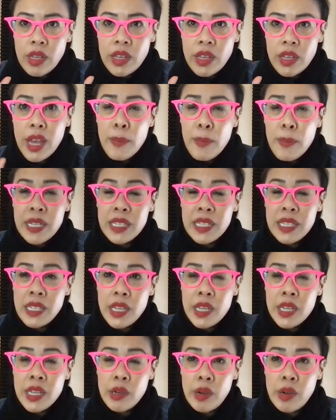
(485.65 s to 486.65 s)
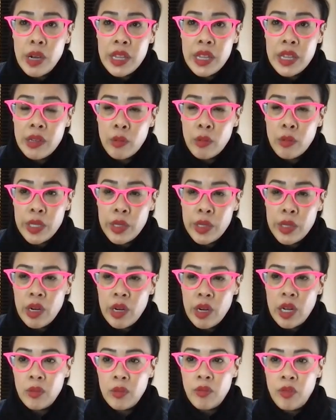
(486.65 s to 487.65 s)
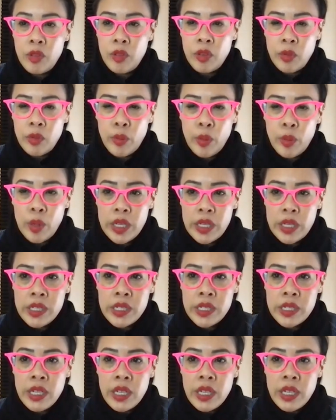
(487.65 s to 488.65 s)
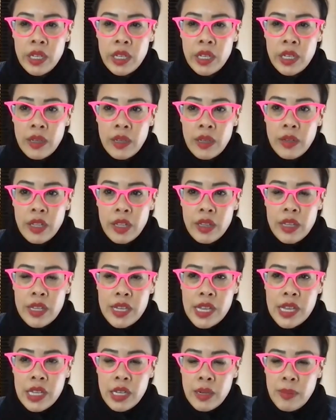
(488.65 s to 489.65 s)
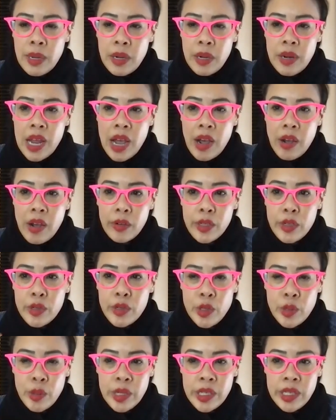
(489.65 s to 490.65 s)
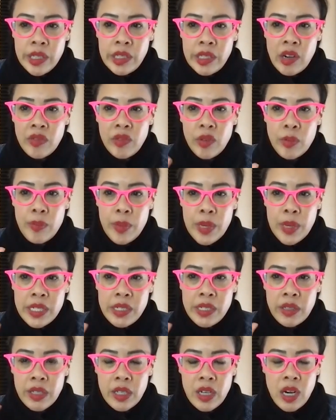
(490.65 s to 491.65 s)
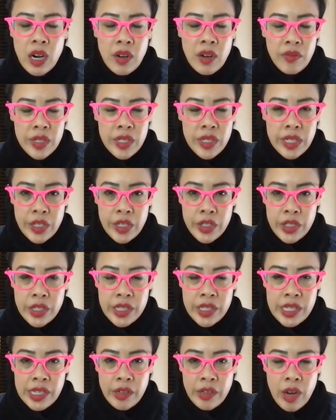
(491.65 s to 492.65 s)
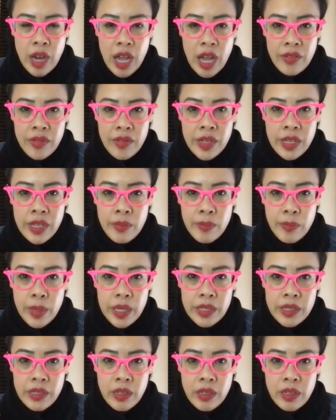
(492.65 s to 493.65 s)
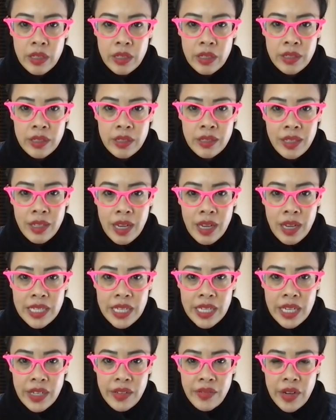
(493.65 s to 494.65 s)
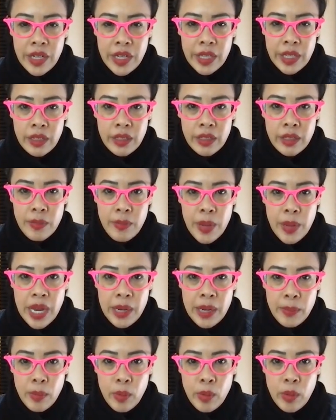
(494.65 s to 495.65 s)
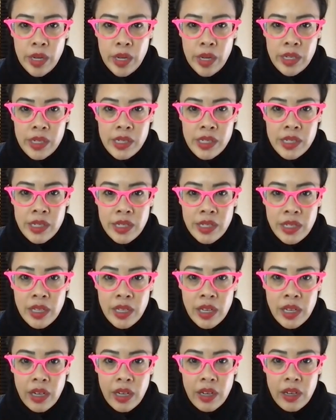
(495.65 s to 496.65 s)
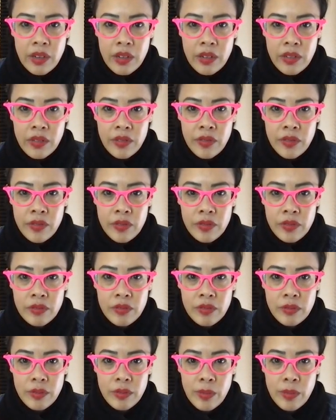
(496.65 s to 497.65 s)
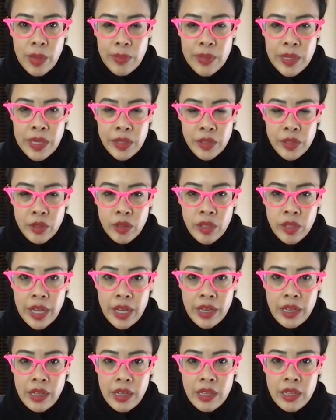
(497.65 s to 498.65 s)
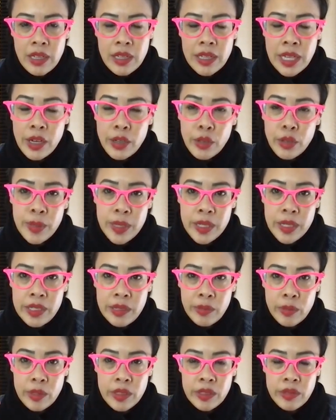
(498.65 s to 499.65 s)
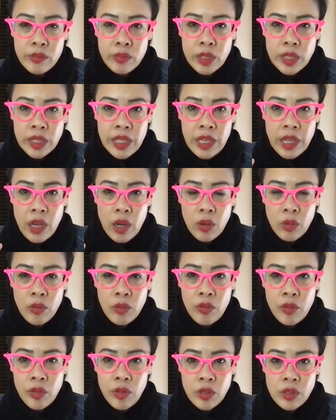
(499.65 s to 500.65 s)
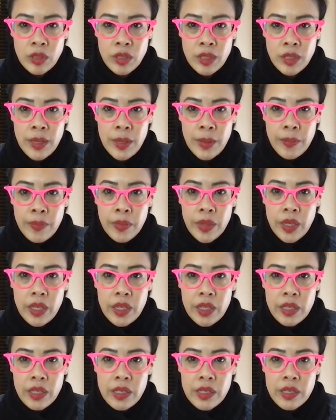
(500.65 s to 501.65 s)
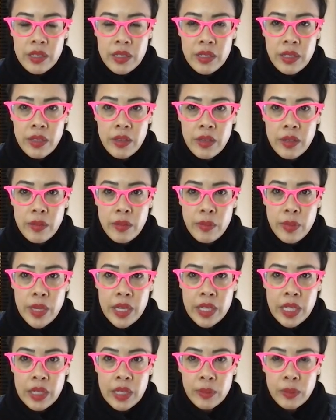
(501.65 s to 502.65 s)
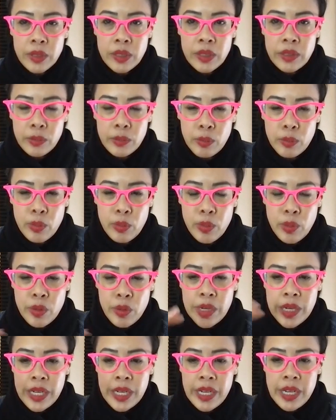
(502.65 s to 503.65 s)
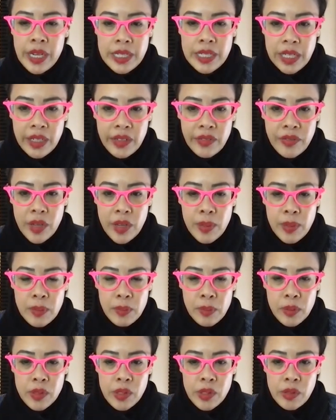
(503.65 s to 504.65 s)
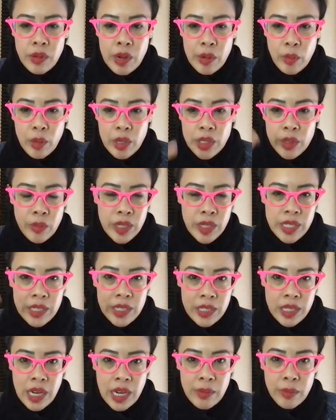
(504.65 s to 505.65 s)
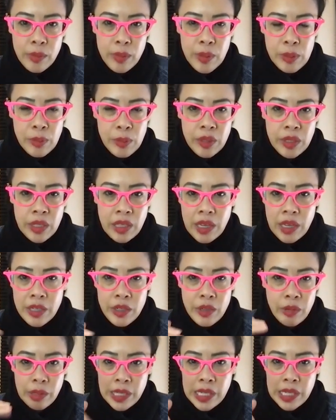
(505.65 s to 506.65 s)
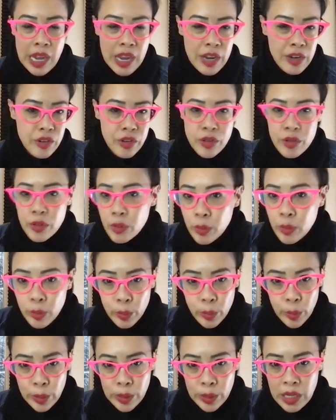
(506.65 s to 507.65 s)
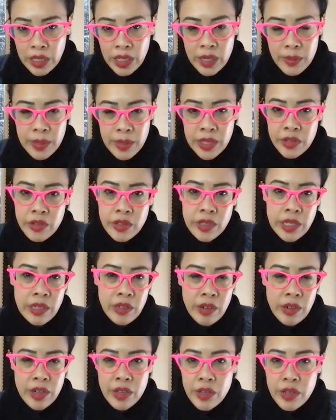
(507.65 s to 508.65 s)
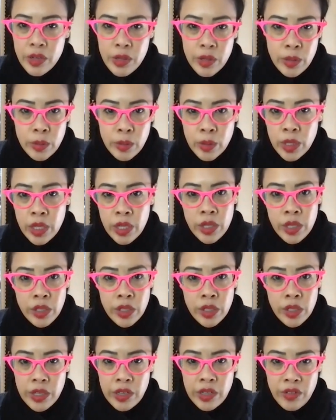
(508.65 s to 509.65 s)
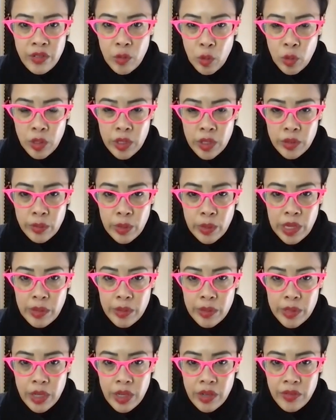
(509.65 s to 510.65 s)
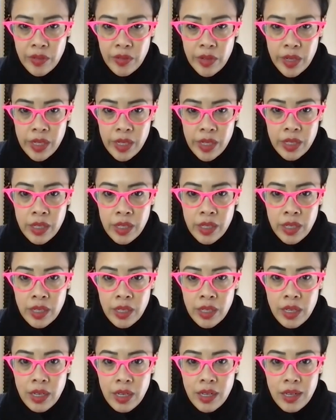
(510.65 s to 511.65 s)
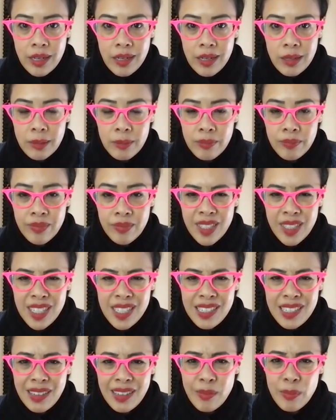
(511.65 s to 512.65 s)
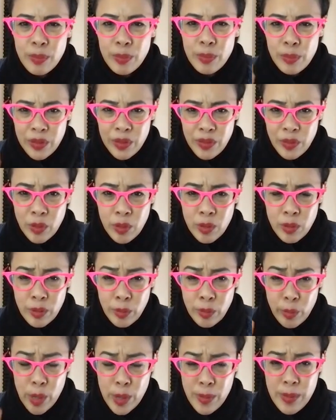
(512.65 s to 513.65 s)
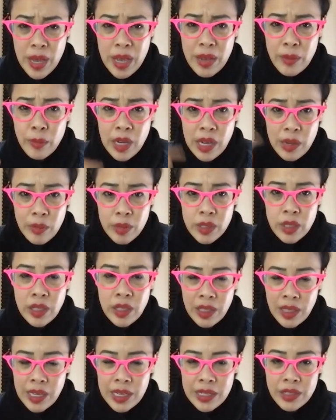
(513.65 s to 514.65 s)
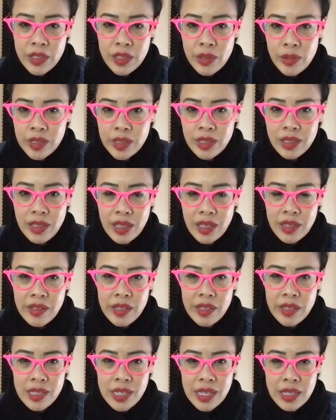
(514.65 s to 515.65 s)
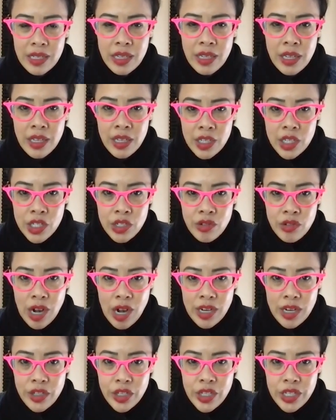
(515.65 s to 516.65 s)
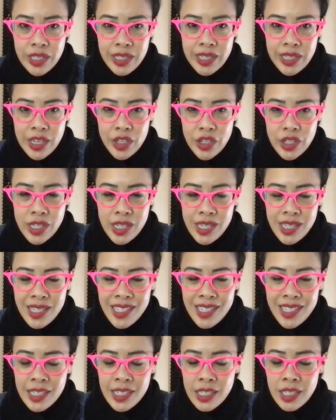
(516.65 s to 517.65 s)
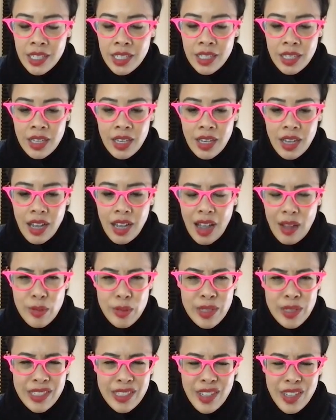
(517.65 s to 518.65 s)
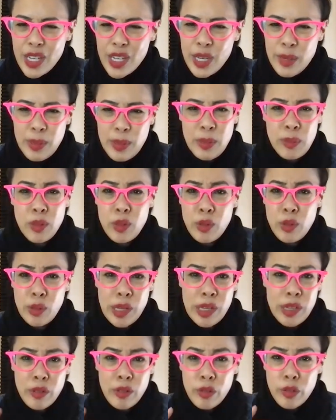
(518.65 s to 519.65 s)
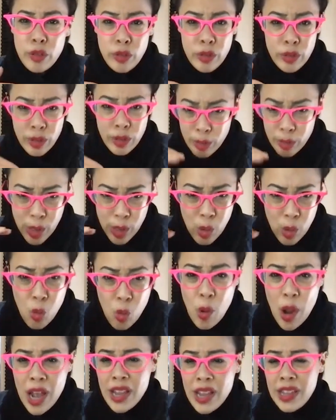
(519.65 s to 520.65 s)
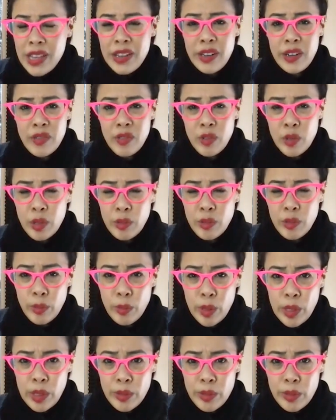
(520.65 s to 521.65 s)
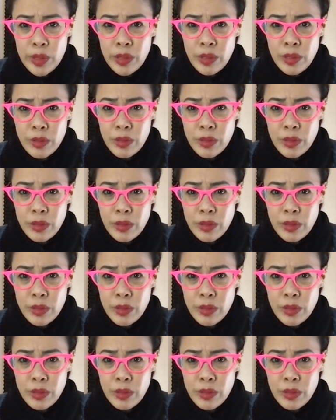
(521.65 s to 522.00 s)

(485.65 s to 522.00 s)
That being said, though, I think where you were helpful was thinking about how you tweak the offer based on the conversations that you're having and based on identifying the pain points of my potential client. And then the other piece that was really helpful is being able to pre-identify people. So I wasn't wasting time with people on the line who were like, I knew we're not going to be interested, or I knew couldn't afford what I was offering. Um, because before we met, when I was on the line doing a lot of these like strategy sessions, I was like talking to people who like, there was no way they could afford what I was